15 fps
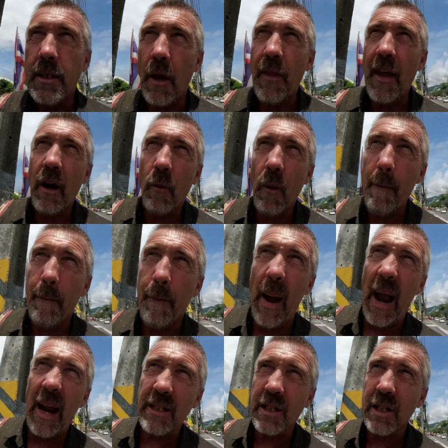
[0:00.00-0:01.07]
So then I went
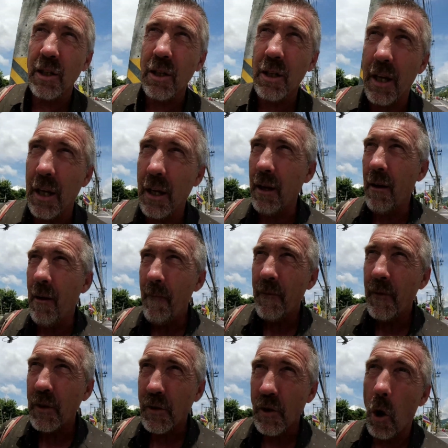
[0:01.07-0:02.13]
back to the
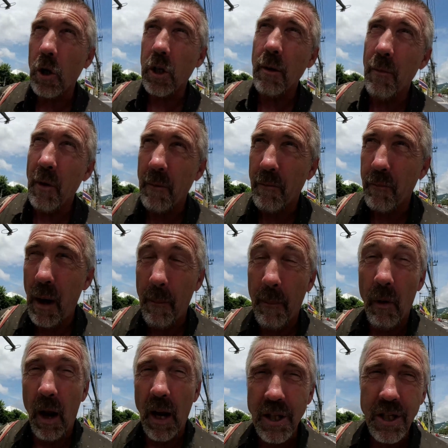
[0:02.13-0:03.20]
document
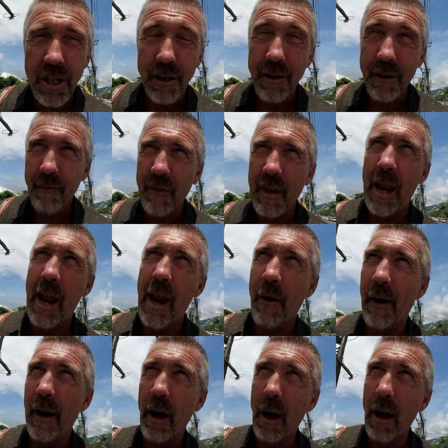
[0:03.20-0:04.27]
preparation
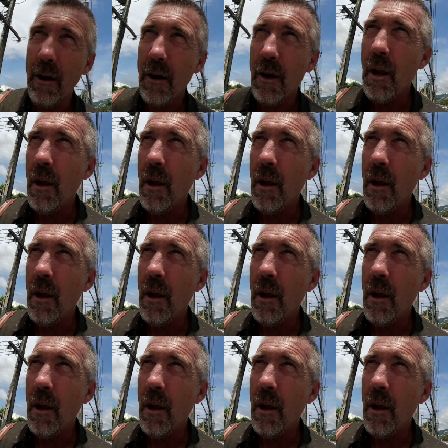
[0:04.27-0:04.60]
area